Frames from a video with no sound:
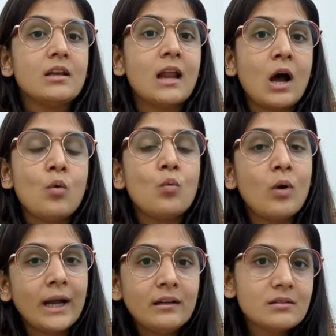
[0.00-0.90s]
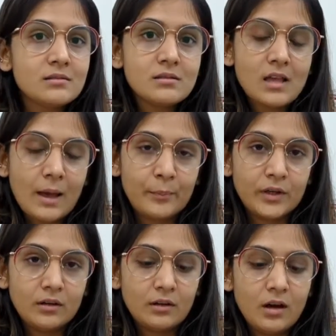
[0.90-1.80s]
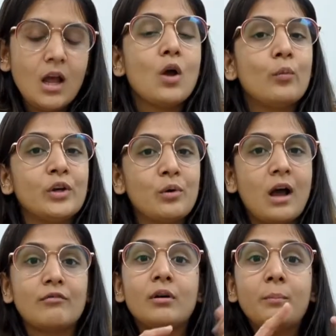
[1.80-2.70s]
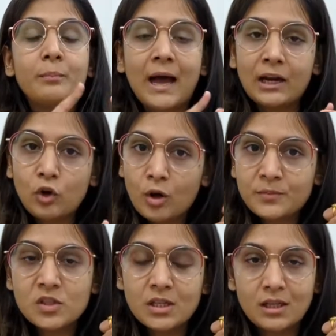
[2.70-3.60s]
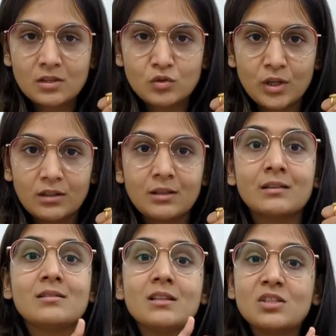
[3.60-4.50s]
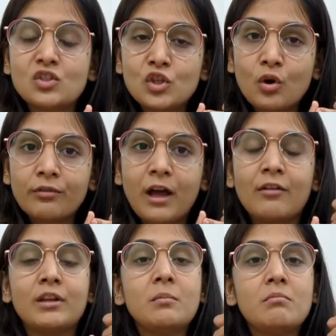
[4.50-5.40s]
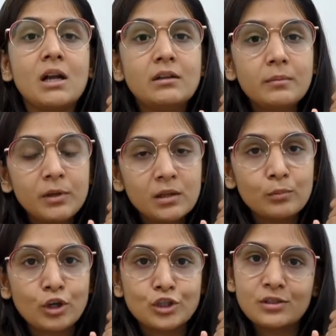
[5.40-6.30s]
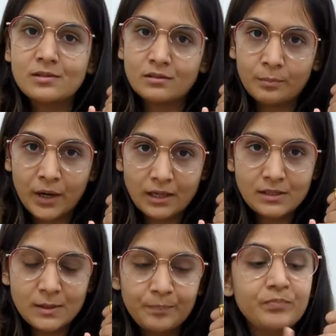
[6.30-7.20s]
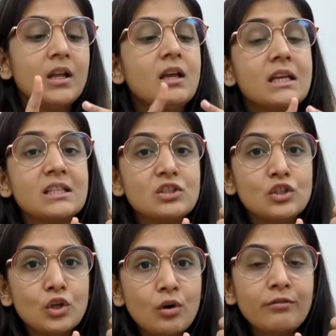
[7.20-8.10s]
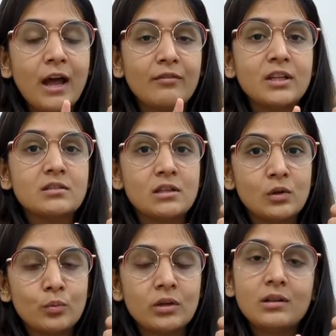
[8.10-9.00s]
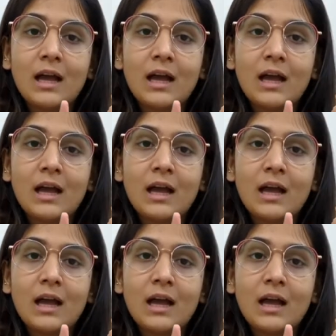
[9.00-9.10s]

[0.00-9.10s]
Now, why does this happen? When you have a bad obstetric history, that is history of having multiple abortions in the past, history of having delivered